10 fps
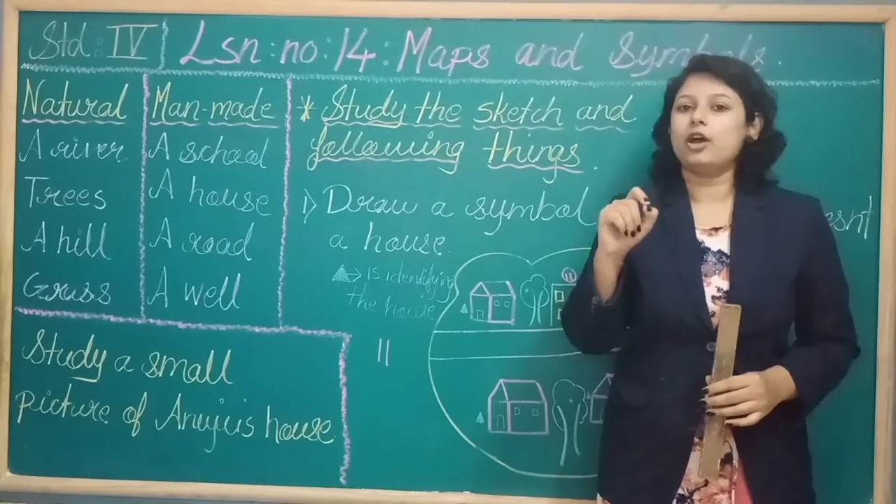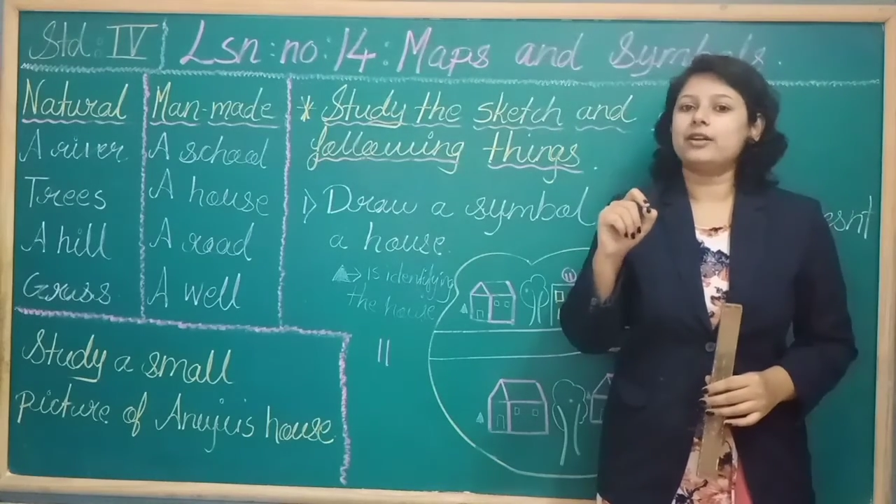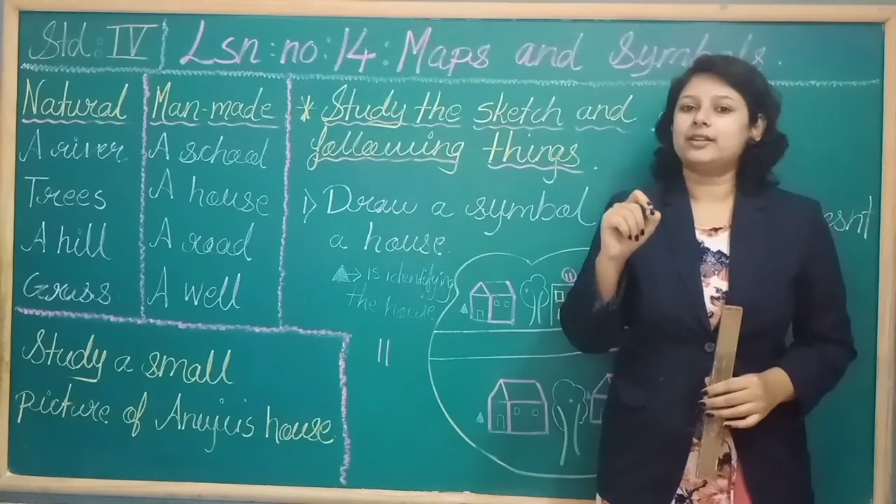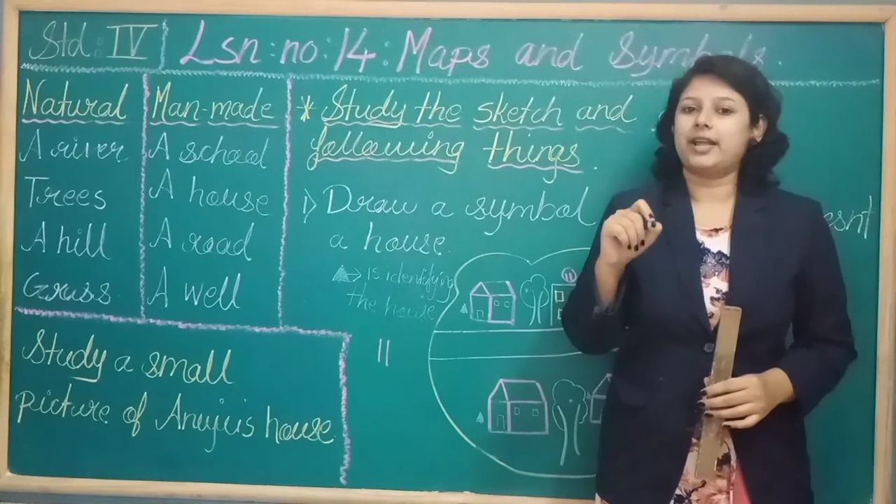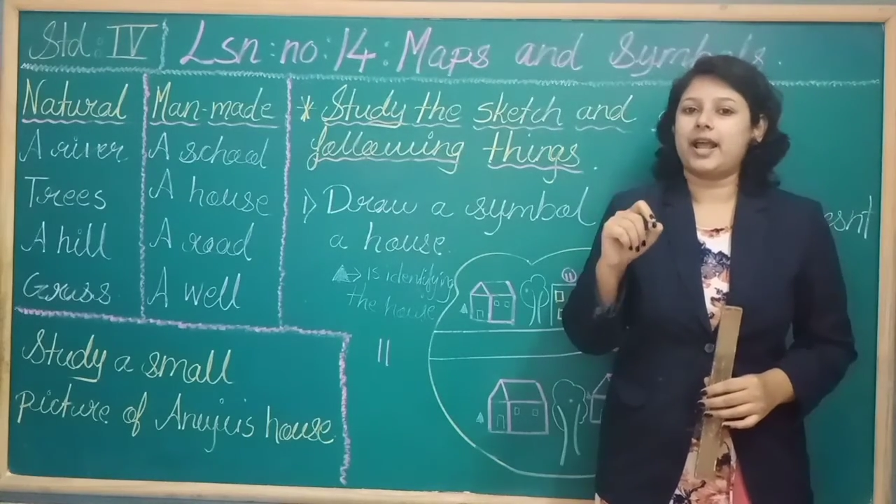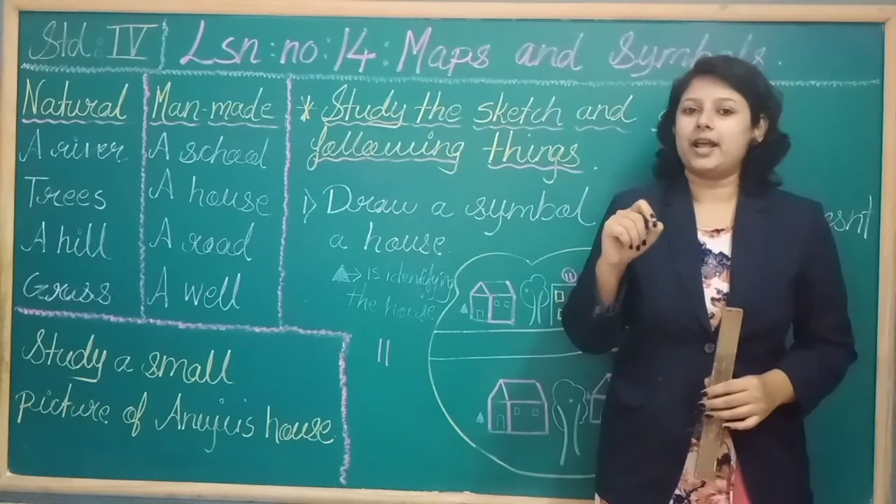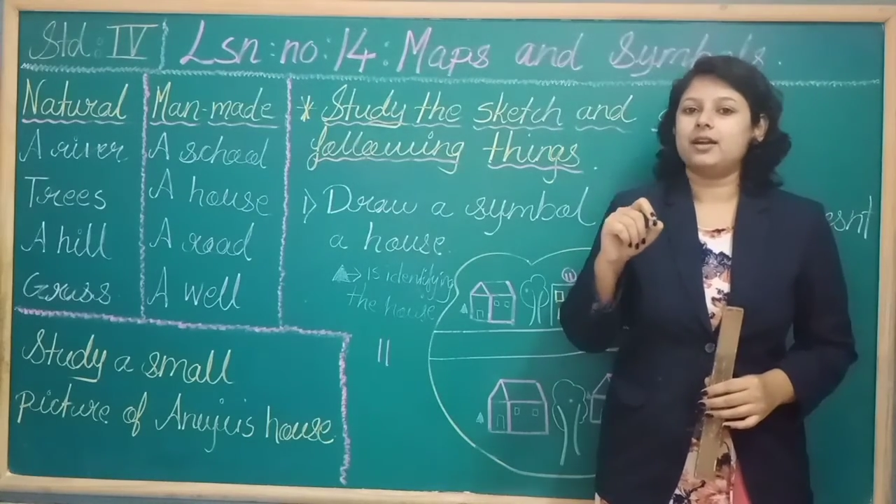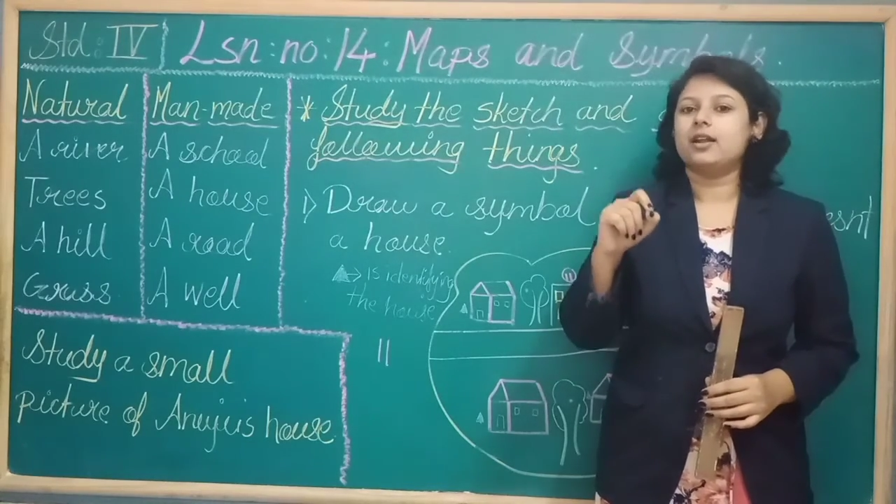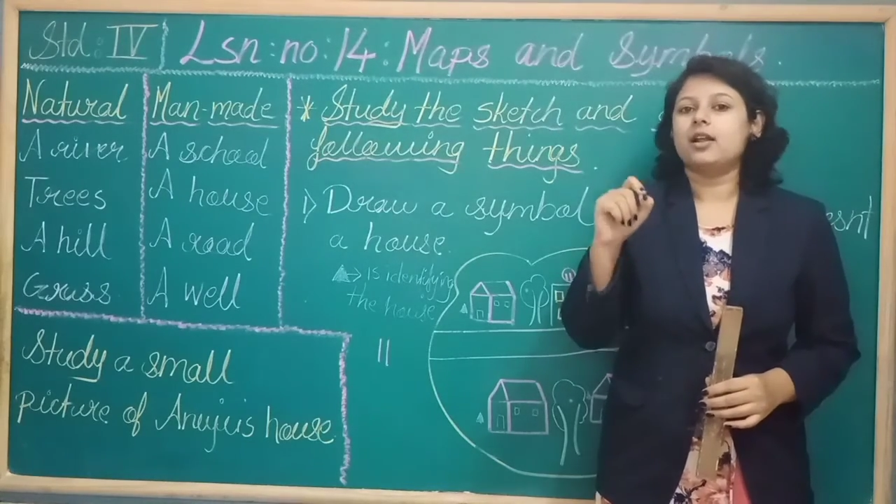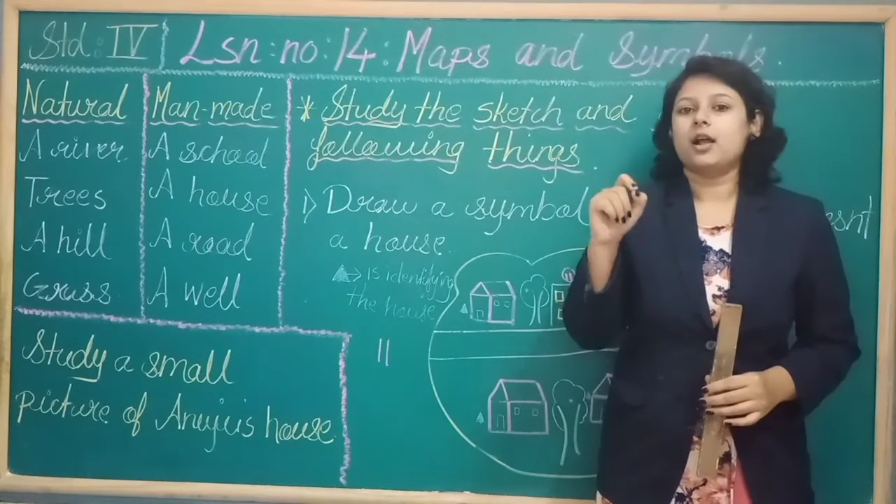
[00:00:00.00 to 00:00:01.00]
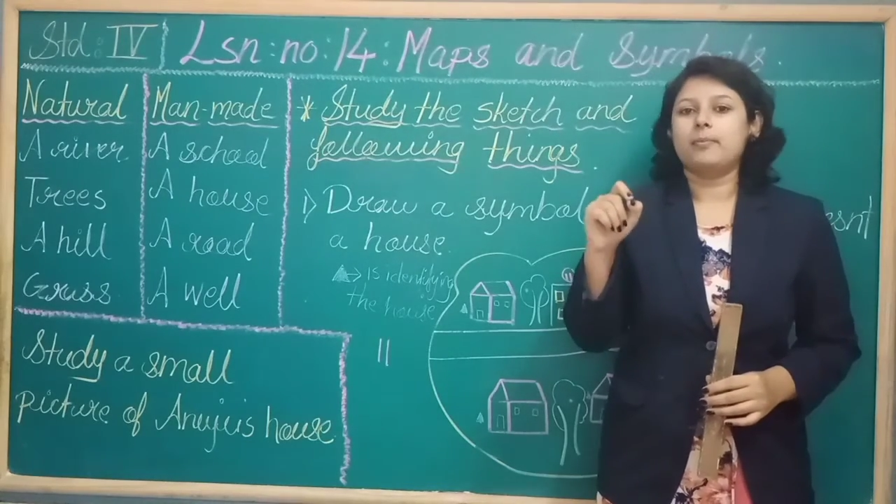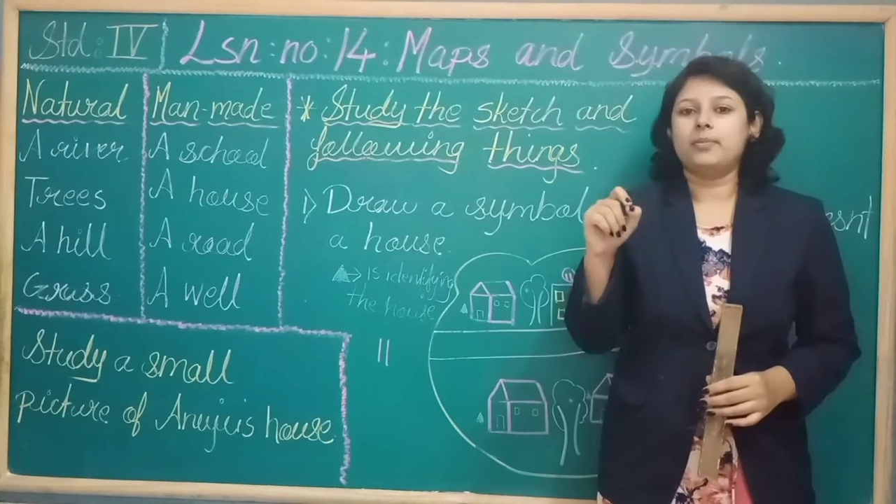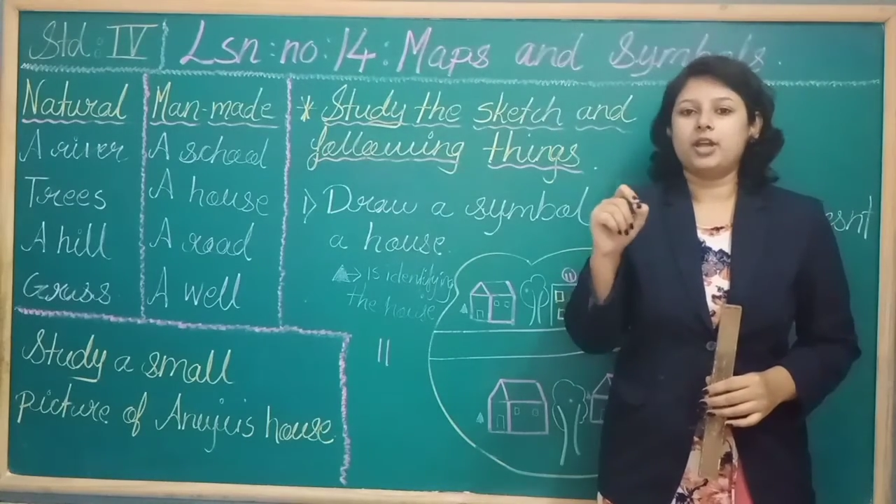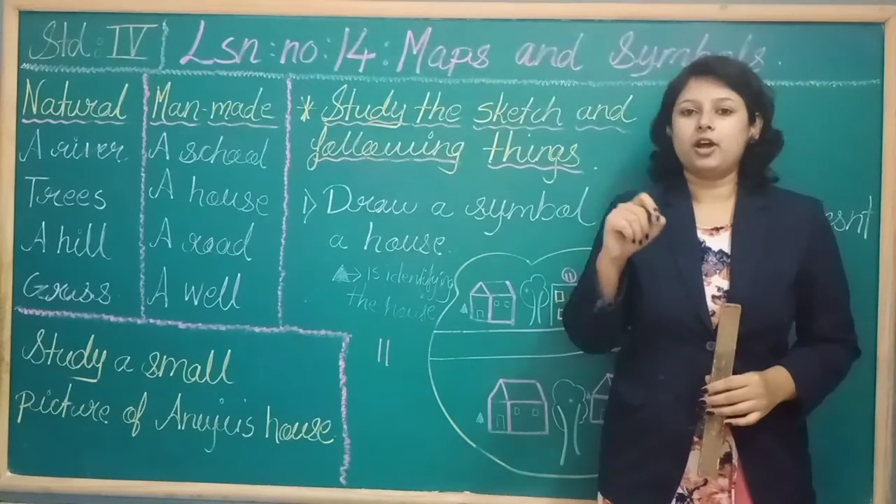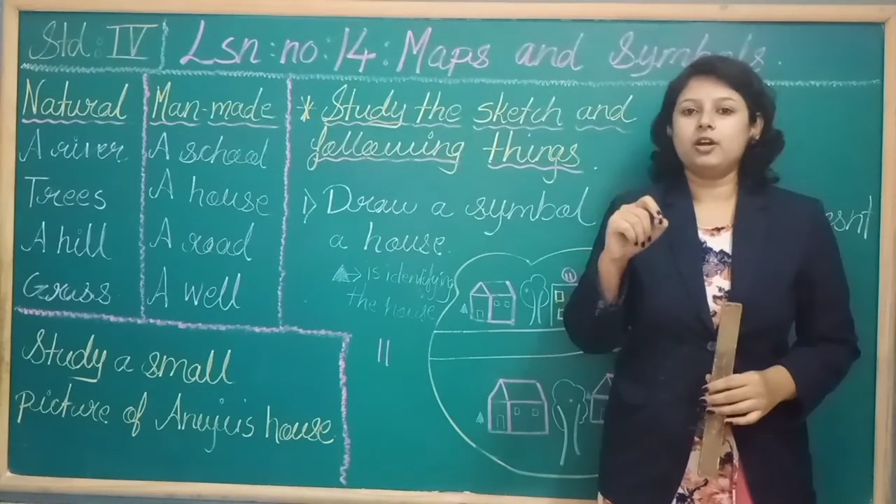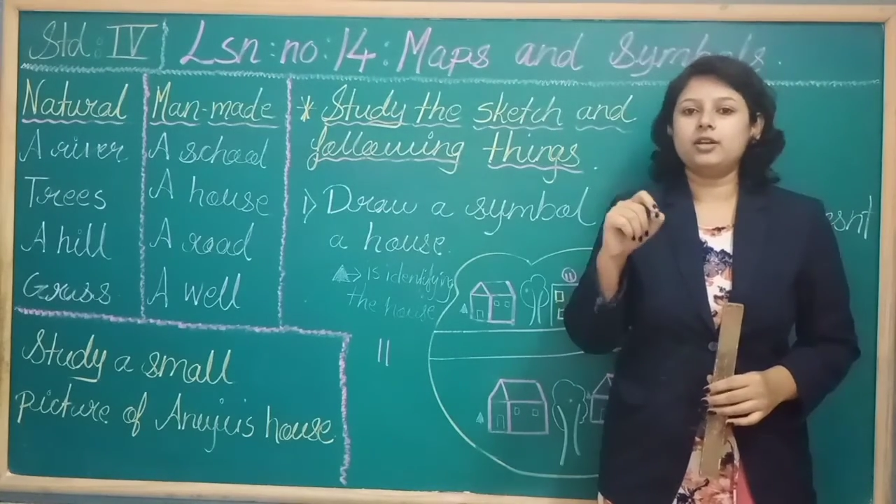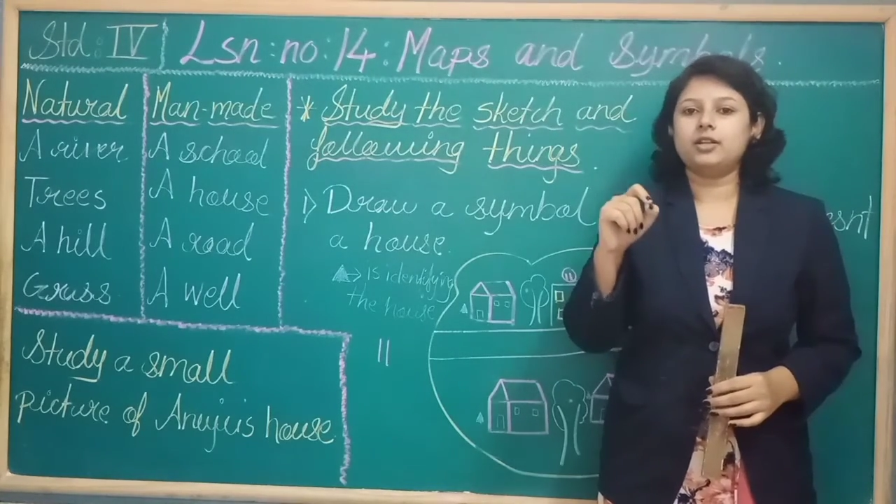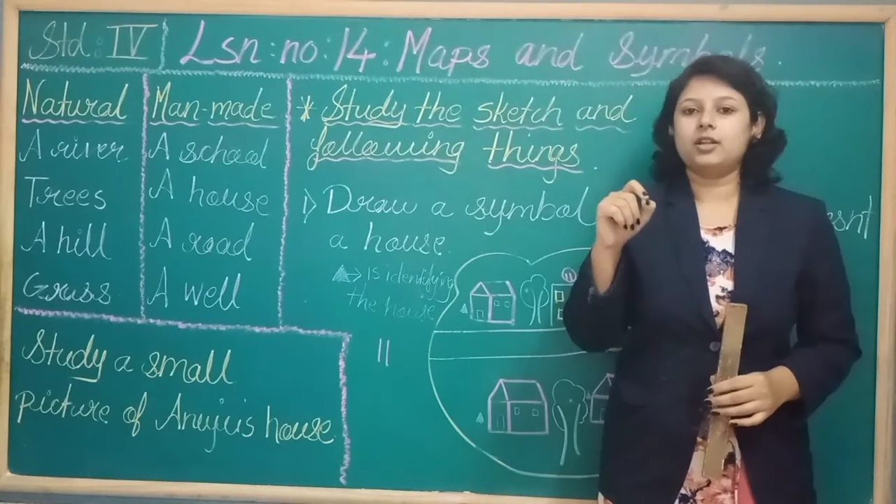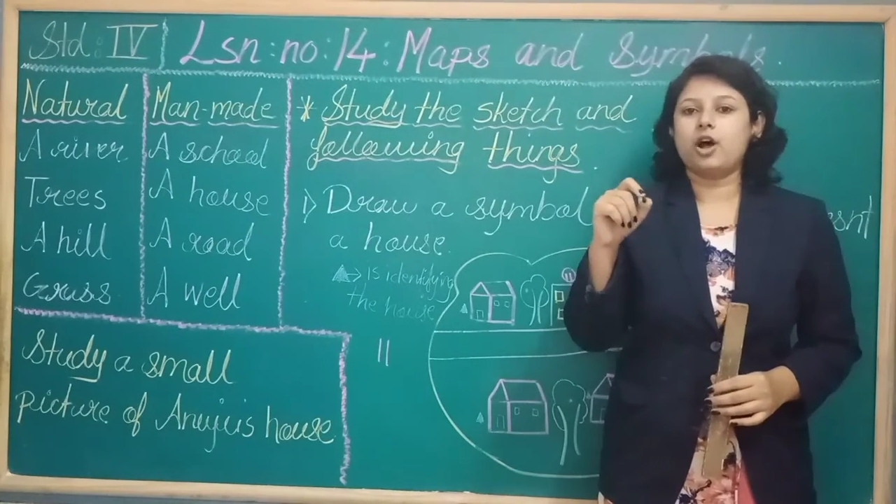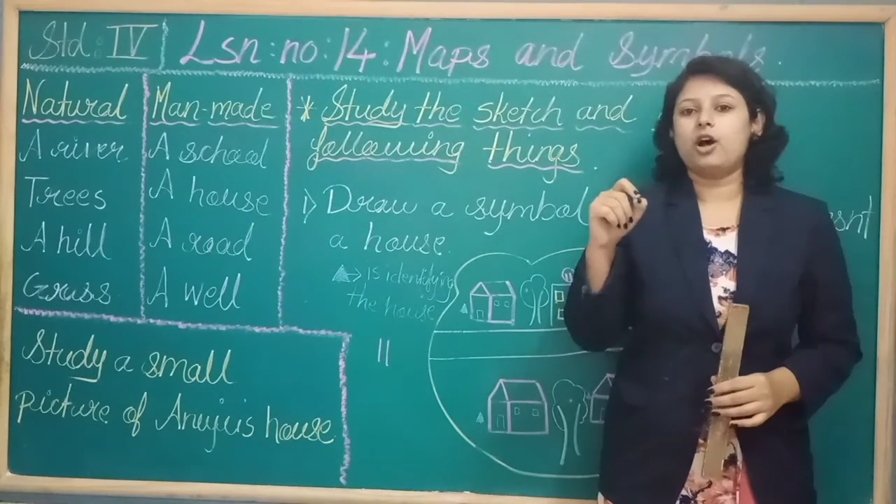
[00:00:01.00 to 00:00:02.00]
or there beyond
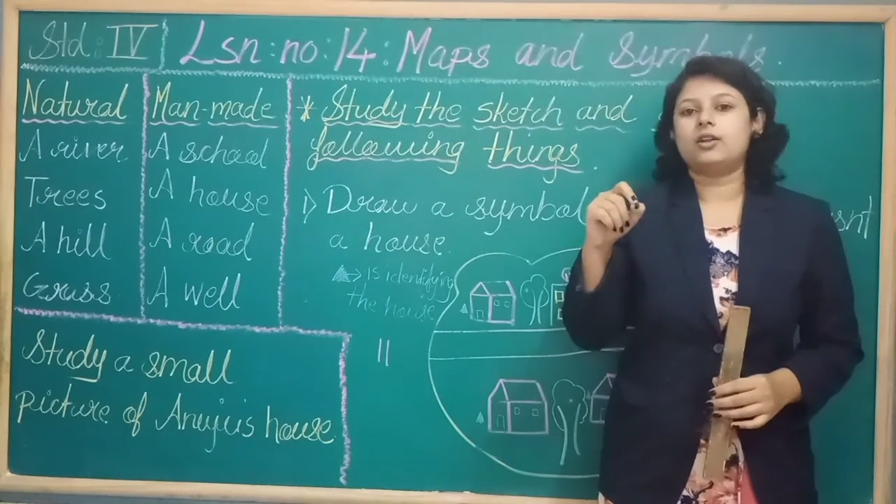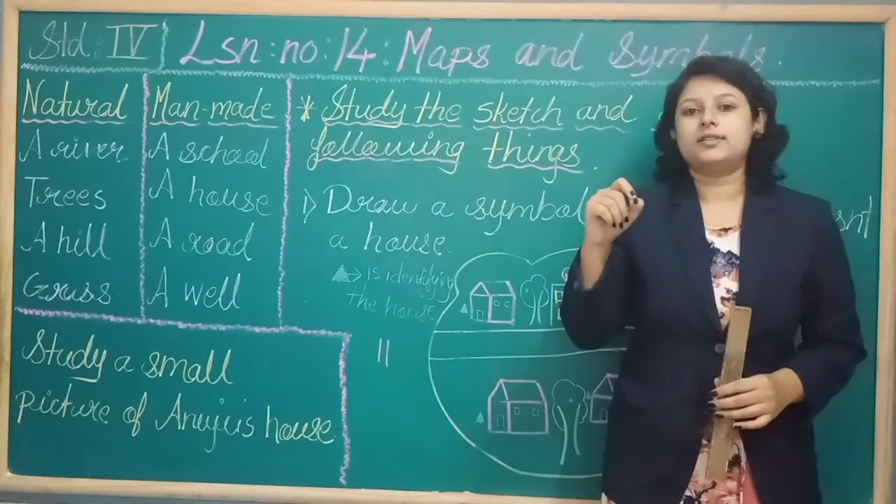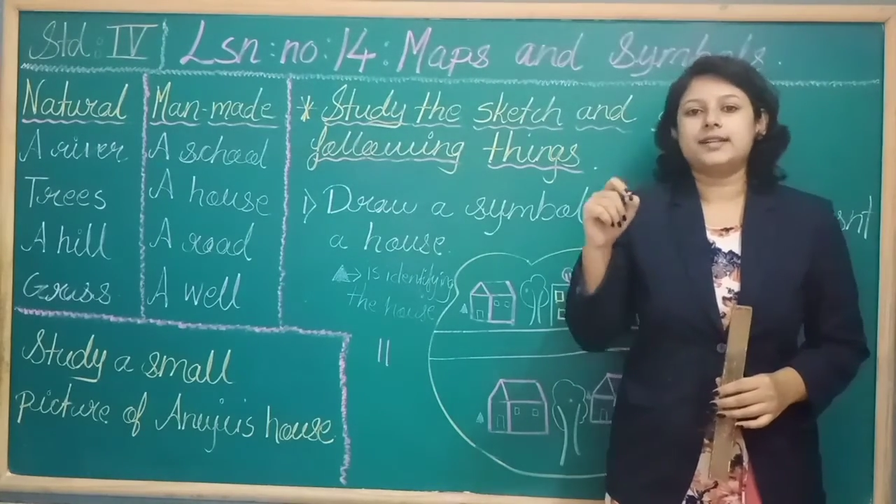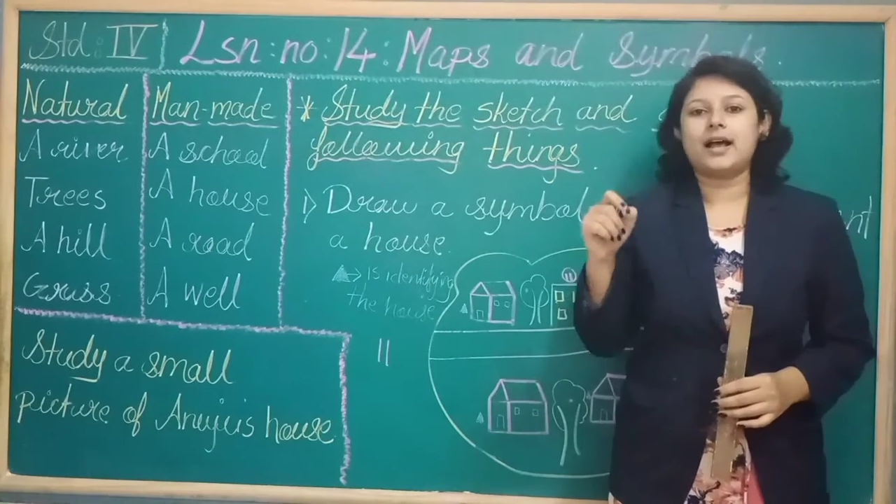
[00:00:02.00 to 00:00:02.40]
or